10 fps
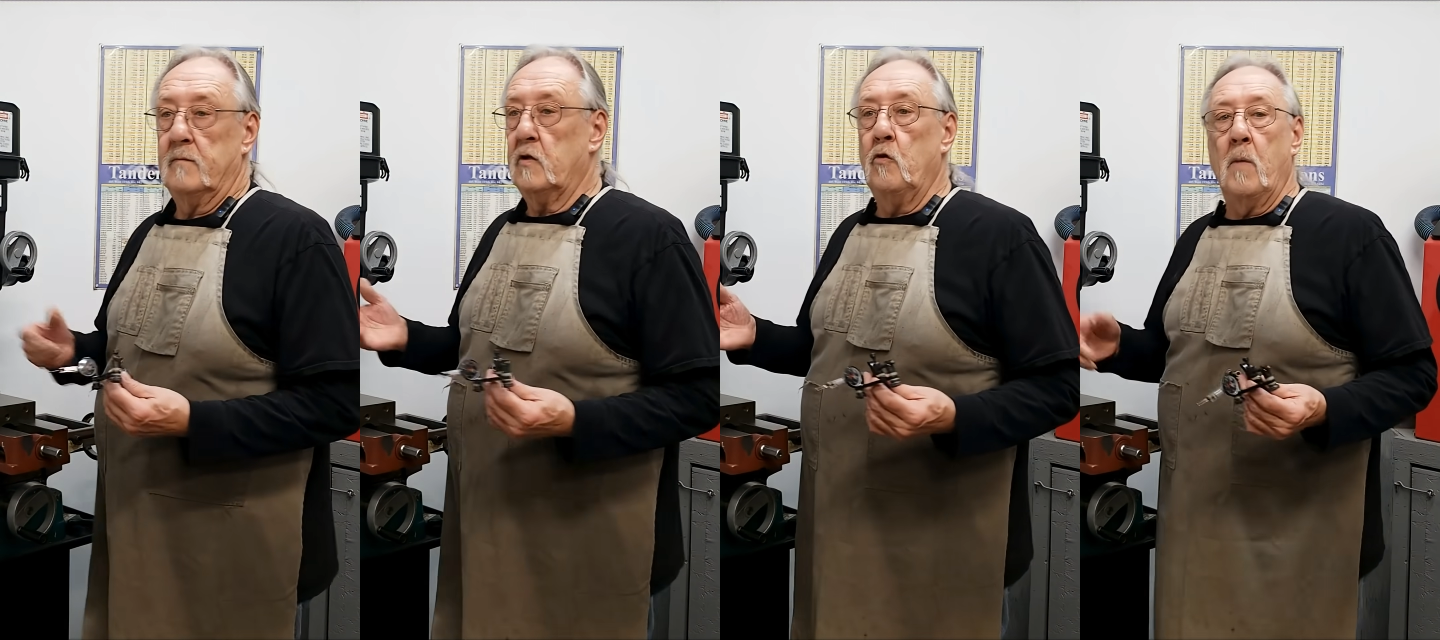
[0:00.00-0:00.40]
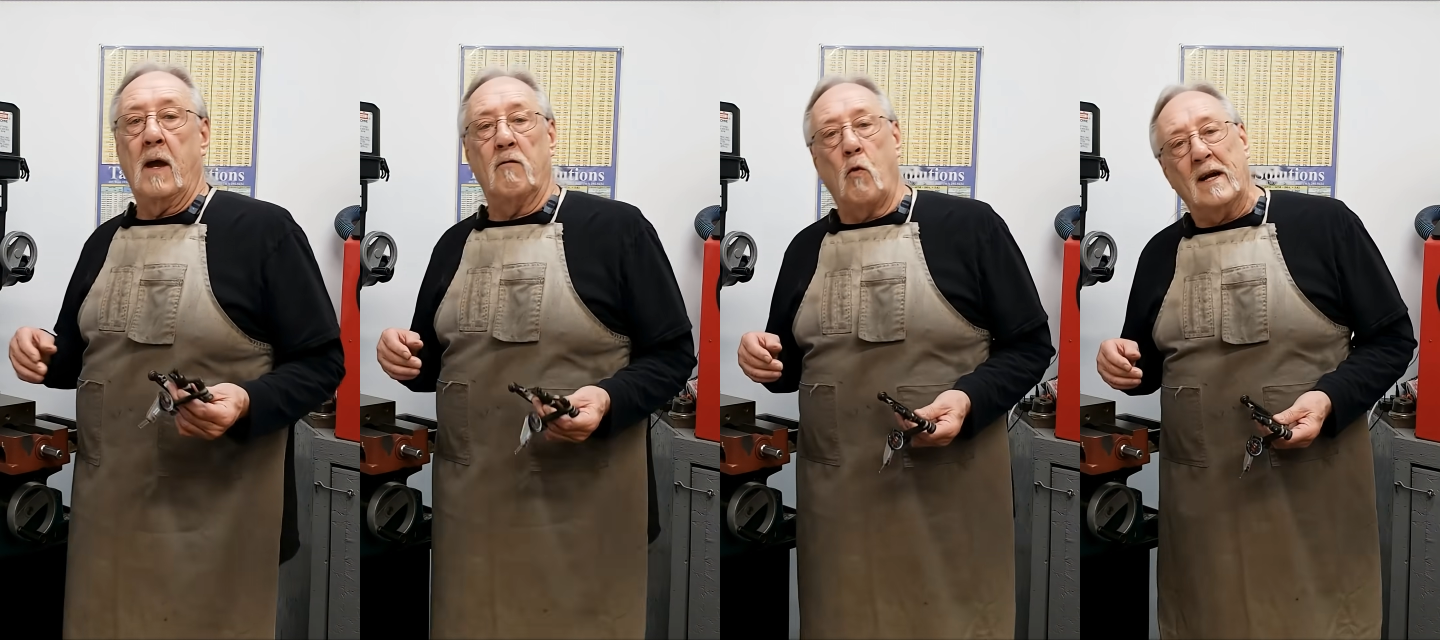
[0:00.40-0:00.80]
you may
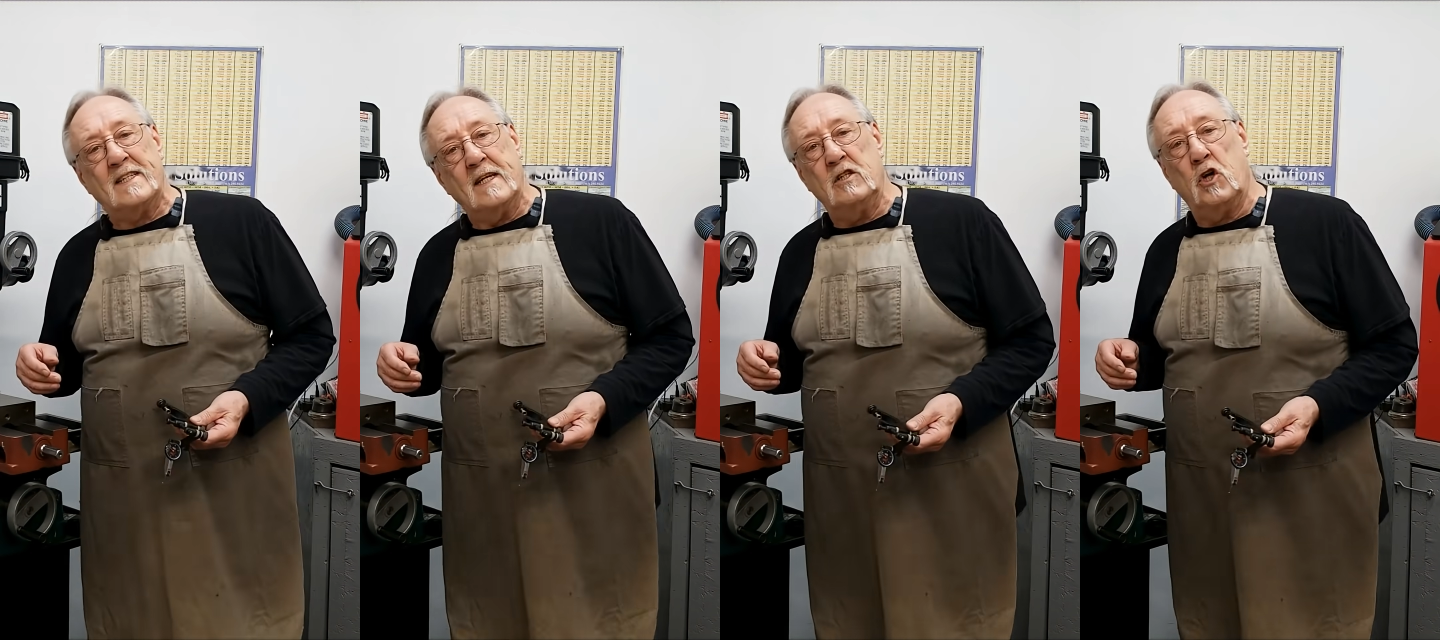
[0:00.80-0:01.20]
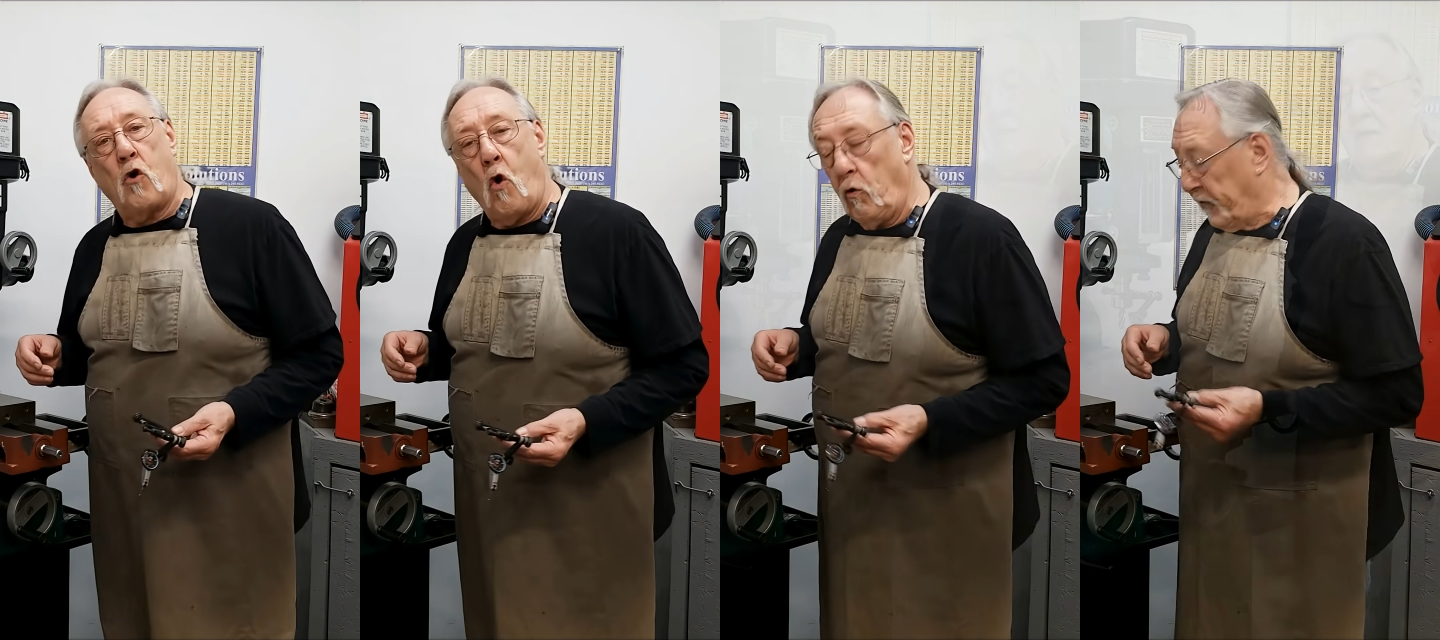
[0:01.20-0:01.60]
have wasted your
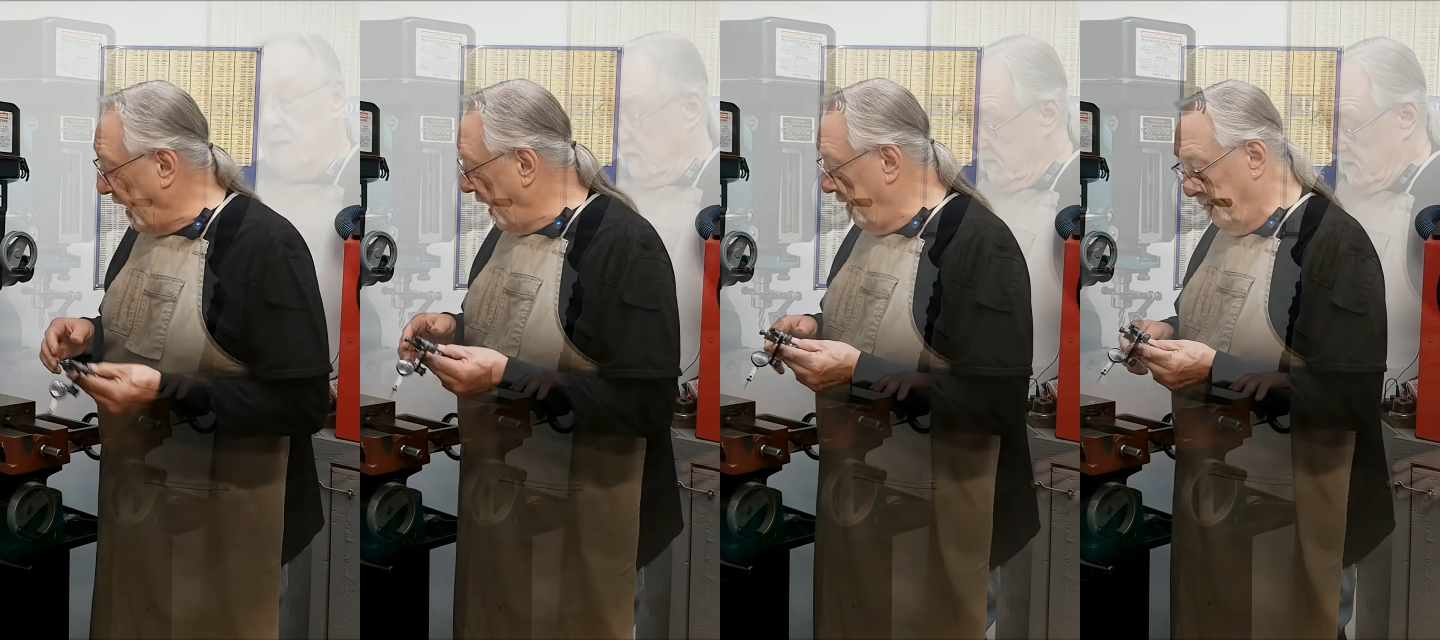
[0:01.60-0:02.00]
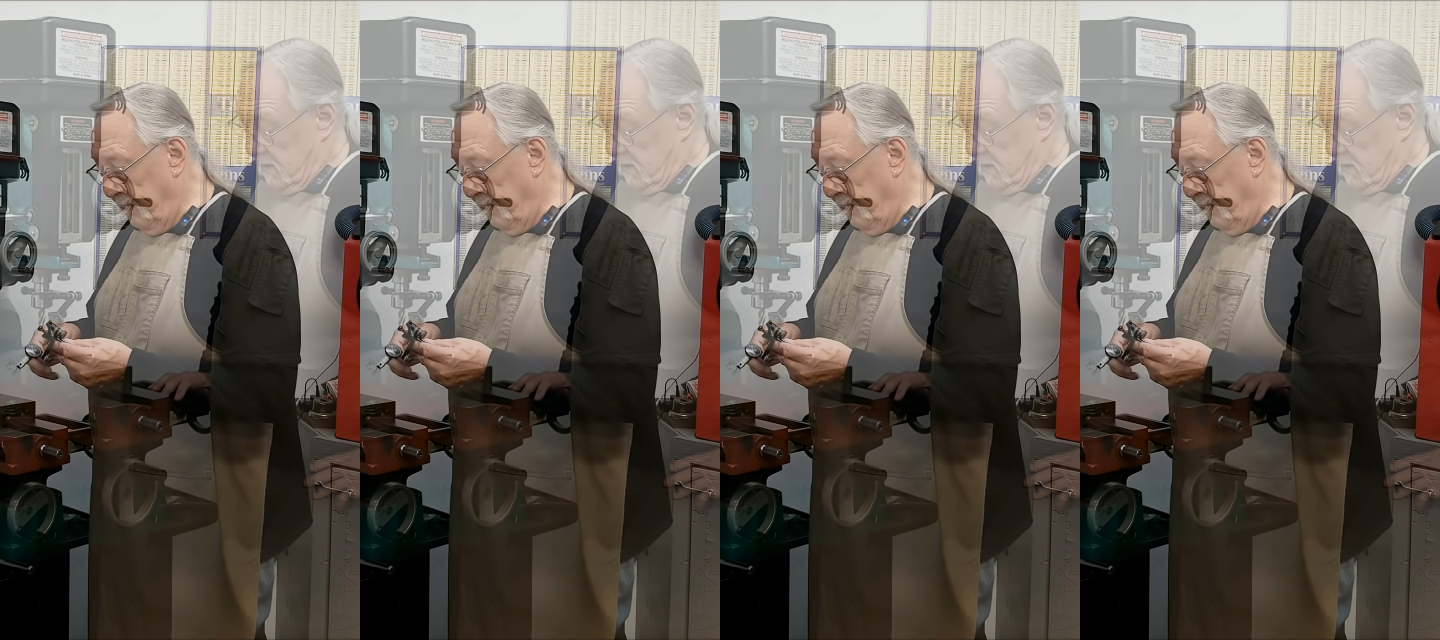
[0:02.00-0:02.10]
whole day.